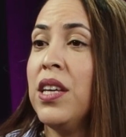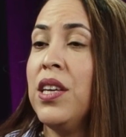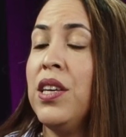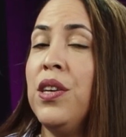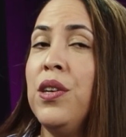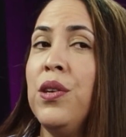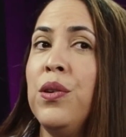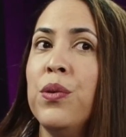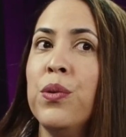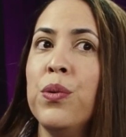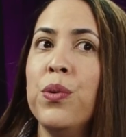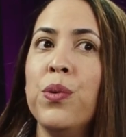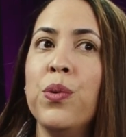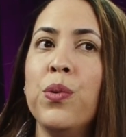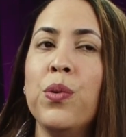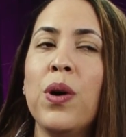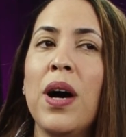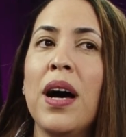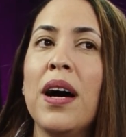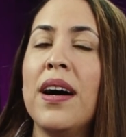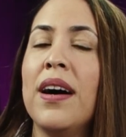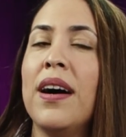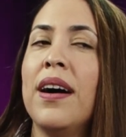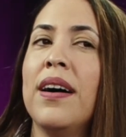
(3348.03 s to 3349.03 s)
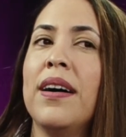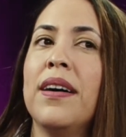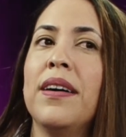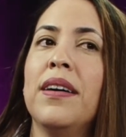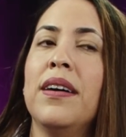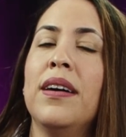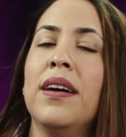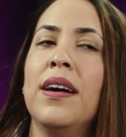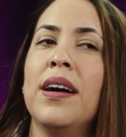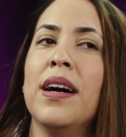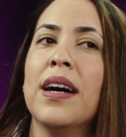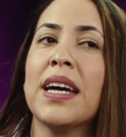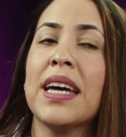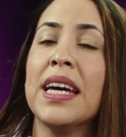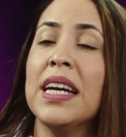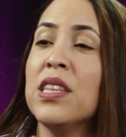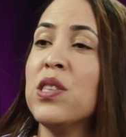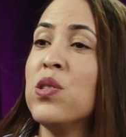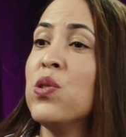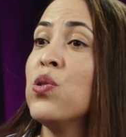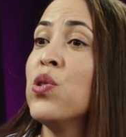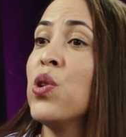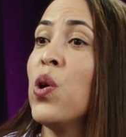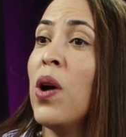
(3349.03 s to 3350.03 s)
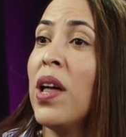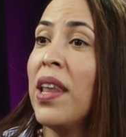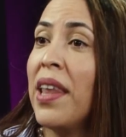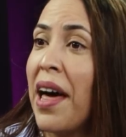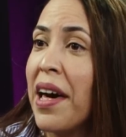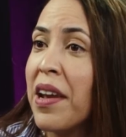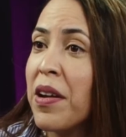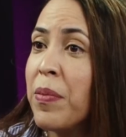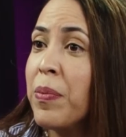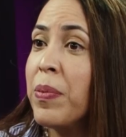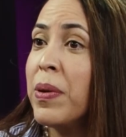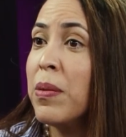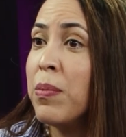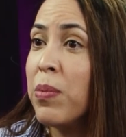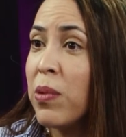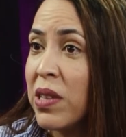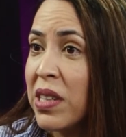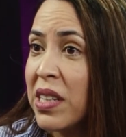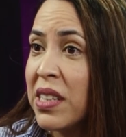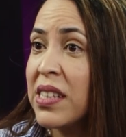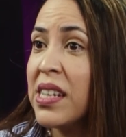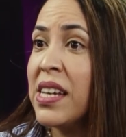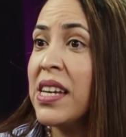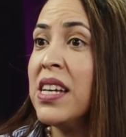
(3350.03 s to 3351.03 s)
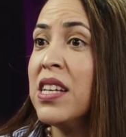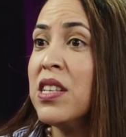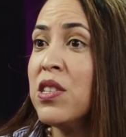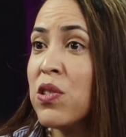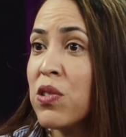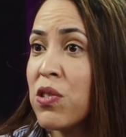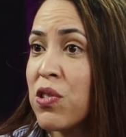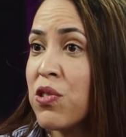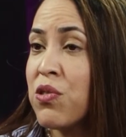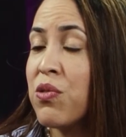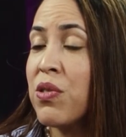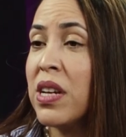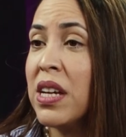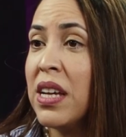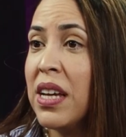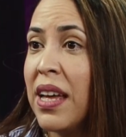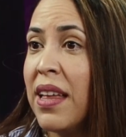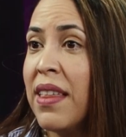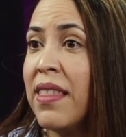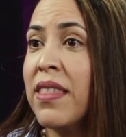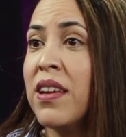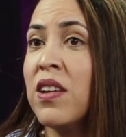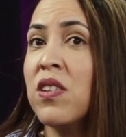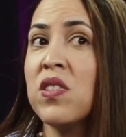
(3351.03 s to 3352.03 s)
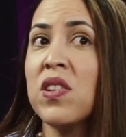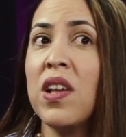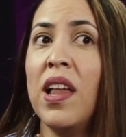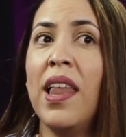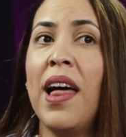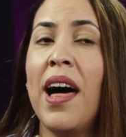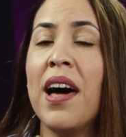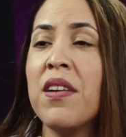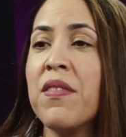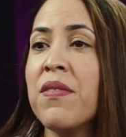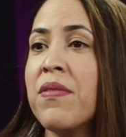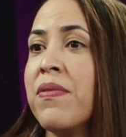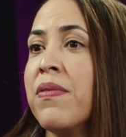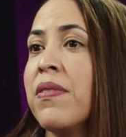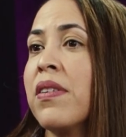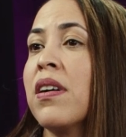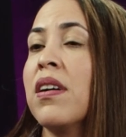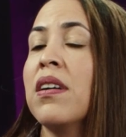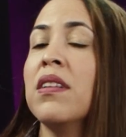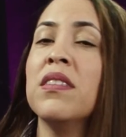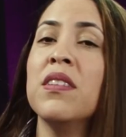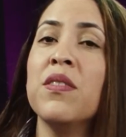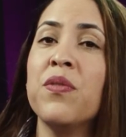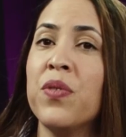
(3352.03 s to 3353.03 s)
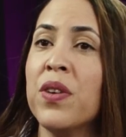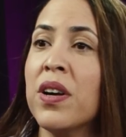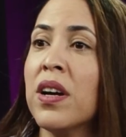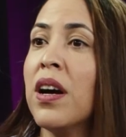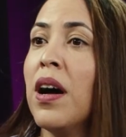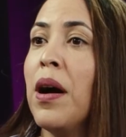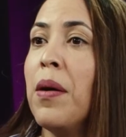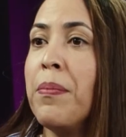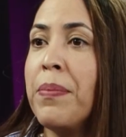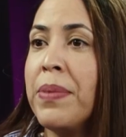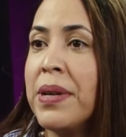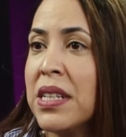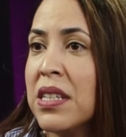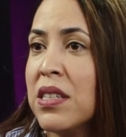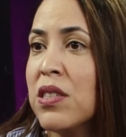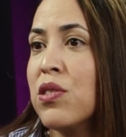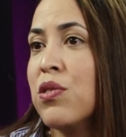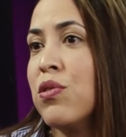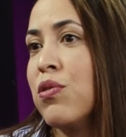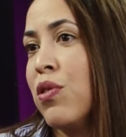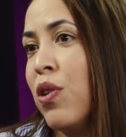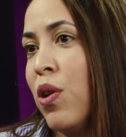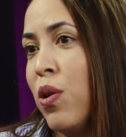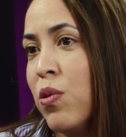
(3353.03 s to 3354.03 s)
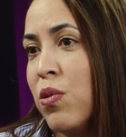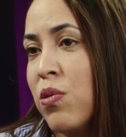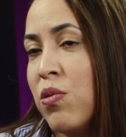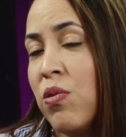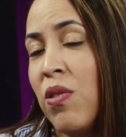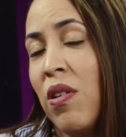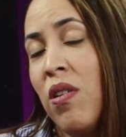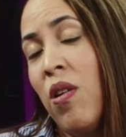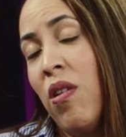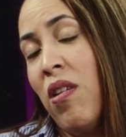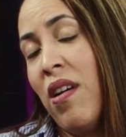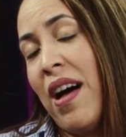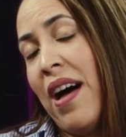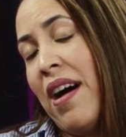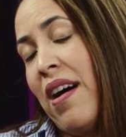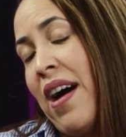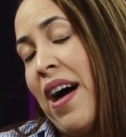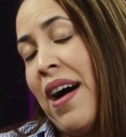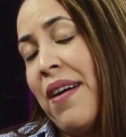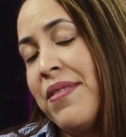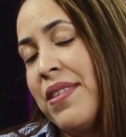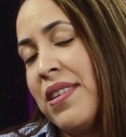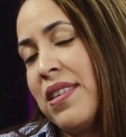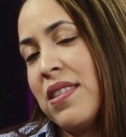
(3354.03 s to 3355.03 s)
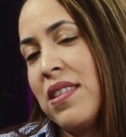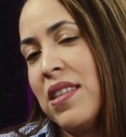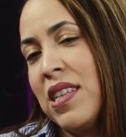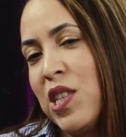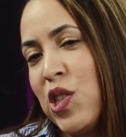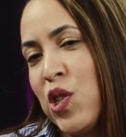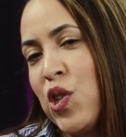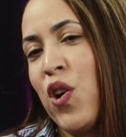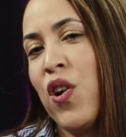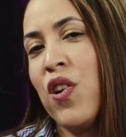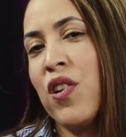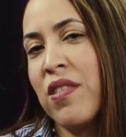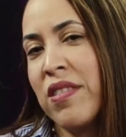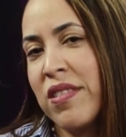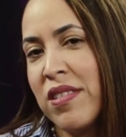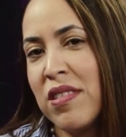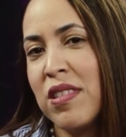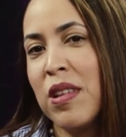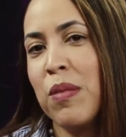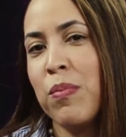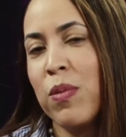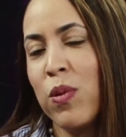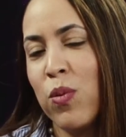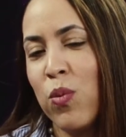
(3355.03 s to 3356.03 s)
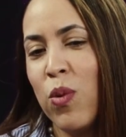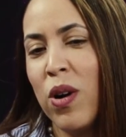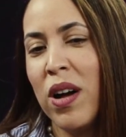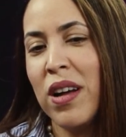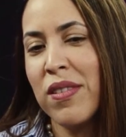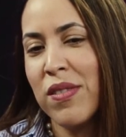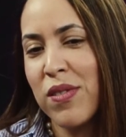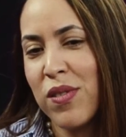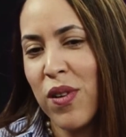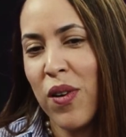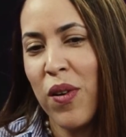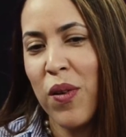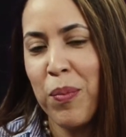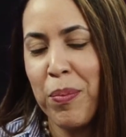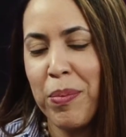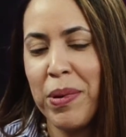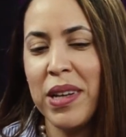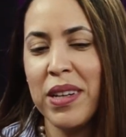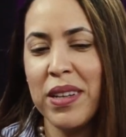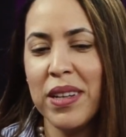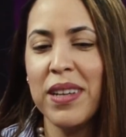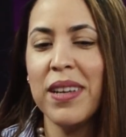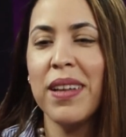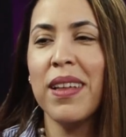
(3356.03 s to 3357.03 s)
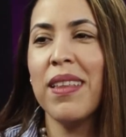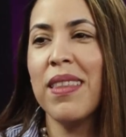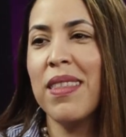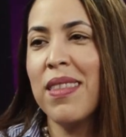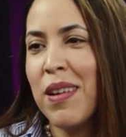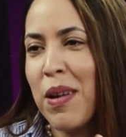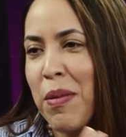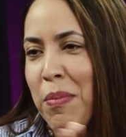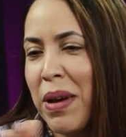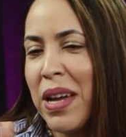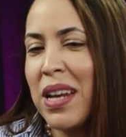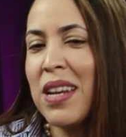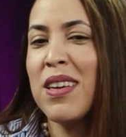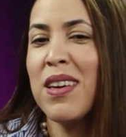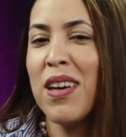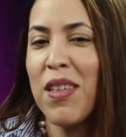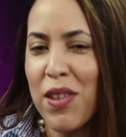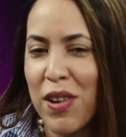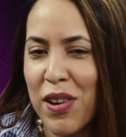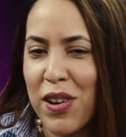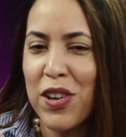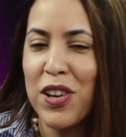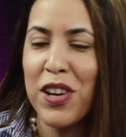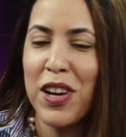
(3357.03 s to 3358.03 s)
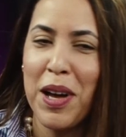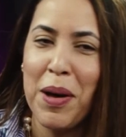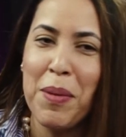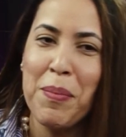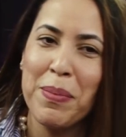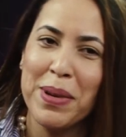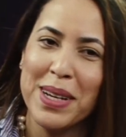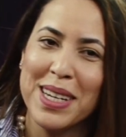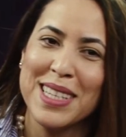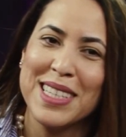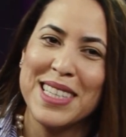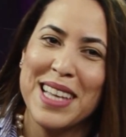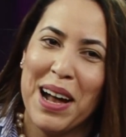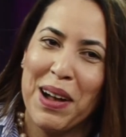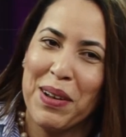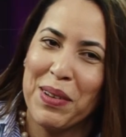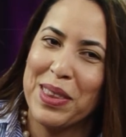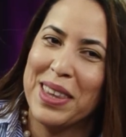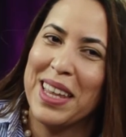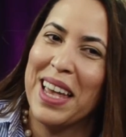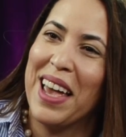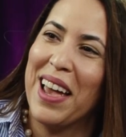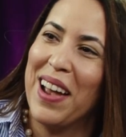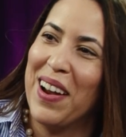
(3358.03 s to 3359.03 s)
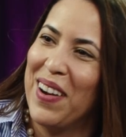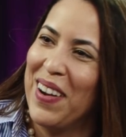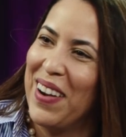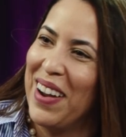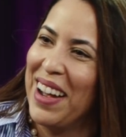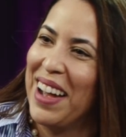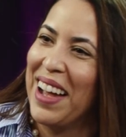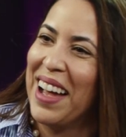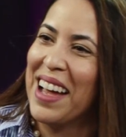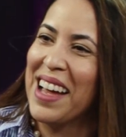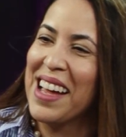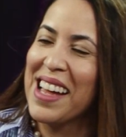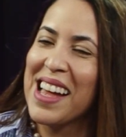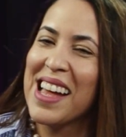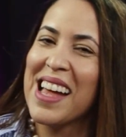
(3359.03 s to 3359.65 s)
You get to know a lot of people in the industry, and there's a lot of different companies to go to. Oh, obviously Turner is number one. So, but there are many other good companies out there.